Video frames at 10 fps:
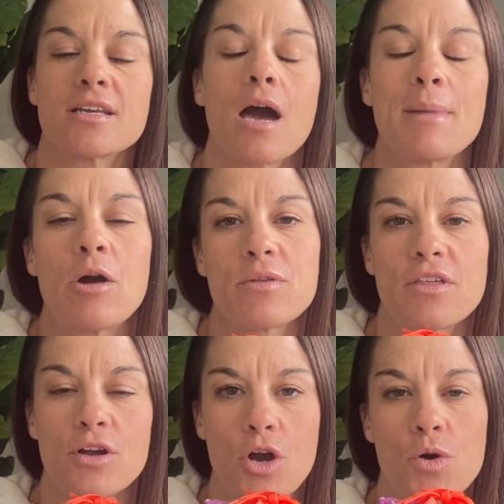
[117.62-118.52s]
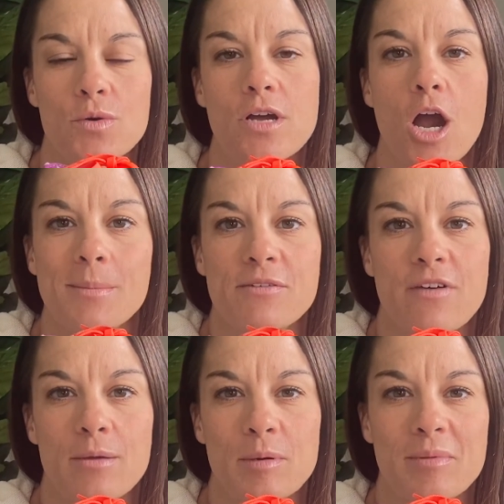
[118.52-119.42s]
to come out with their own carbon
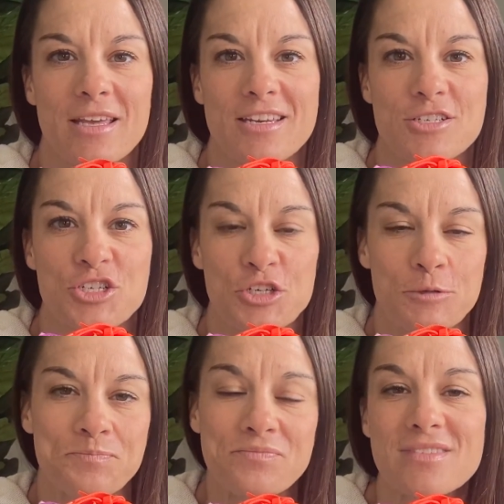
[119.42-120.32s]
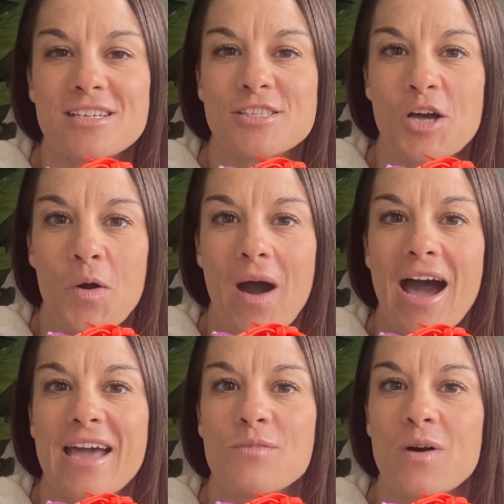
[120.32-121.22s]
fiber plated shoe. So
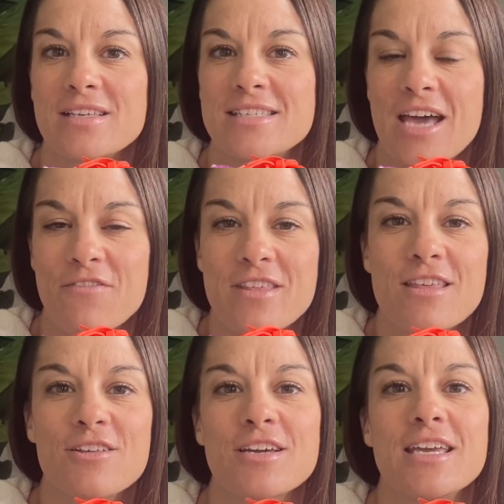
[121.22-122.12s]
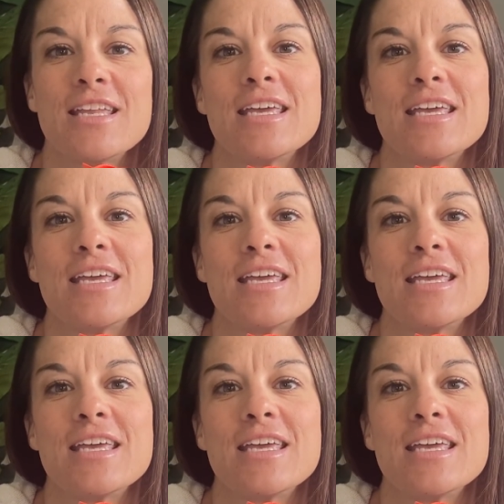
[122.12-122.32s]
I was definitely looking